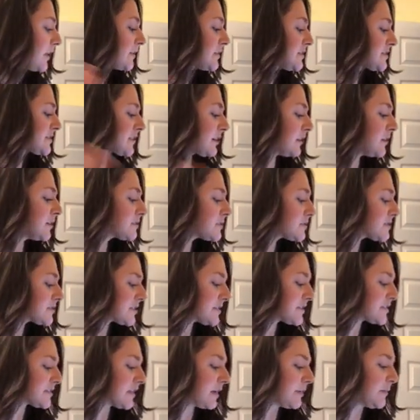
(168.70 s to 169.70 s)
The skeletal
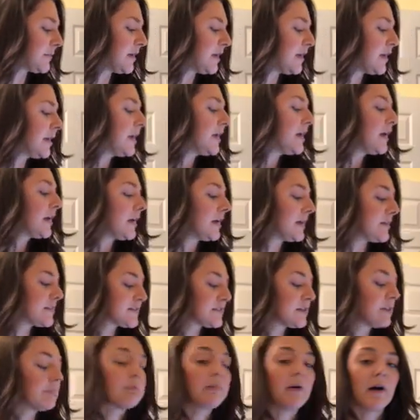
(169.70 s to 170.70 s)
system
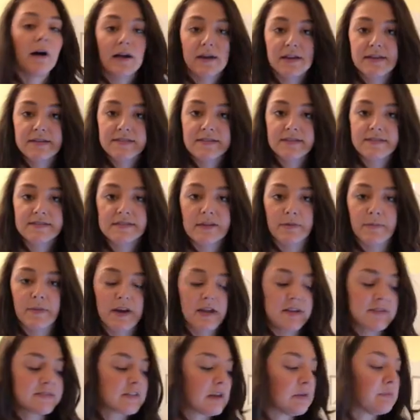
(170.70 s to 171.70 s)
is the body system,
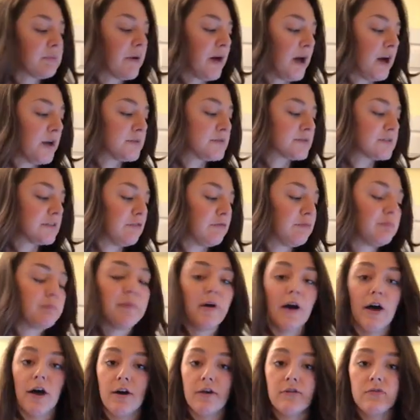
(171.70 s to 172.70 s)
and it's composed of
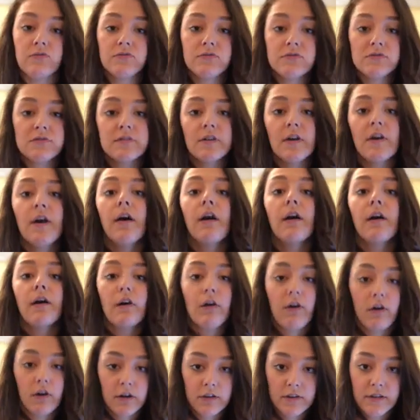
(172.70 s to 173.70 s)
bones,
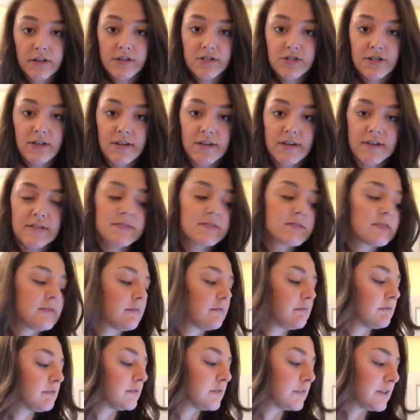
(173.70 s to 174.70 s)
cartilages,
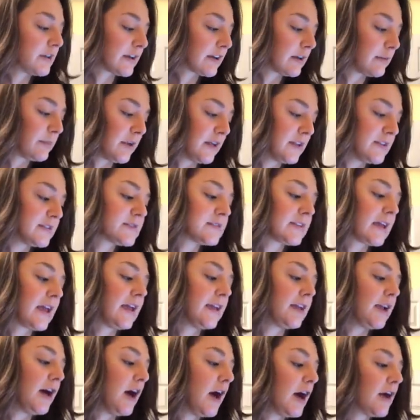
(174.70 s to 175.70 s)
ligaments,
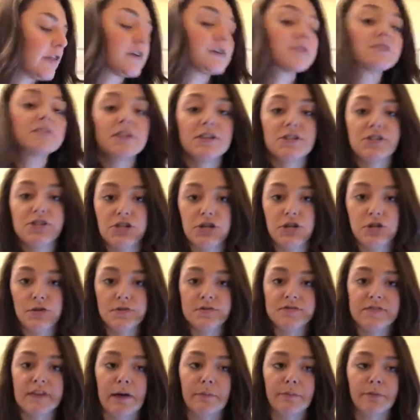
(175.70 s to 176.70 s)
and other
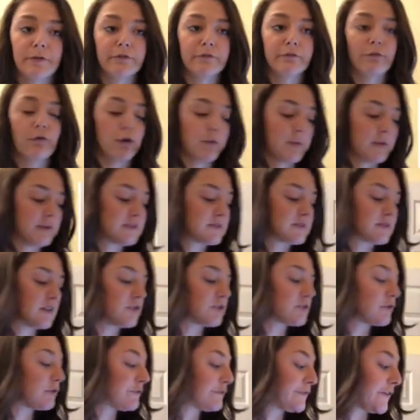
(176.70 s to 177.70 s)
tissues that perform
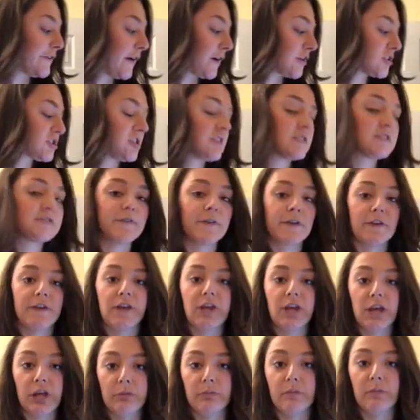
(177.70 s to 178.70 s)
essential functions for the
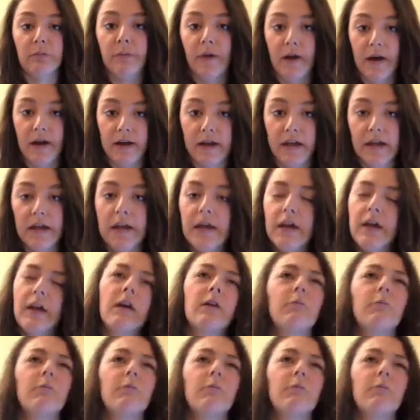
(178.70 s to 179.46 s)
human body.